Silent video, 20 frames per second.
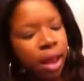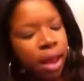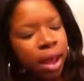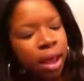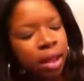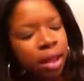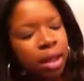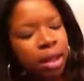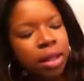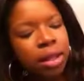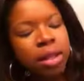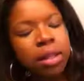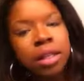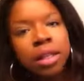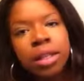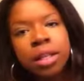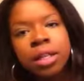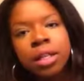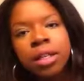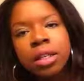And then
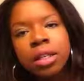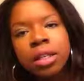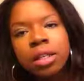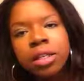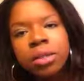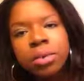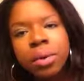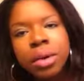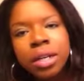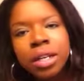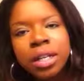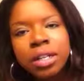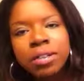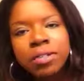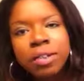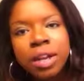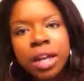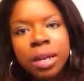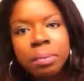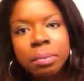the 20
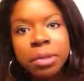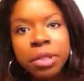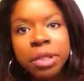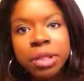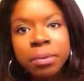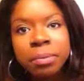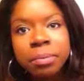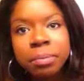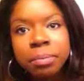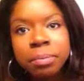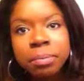Developer.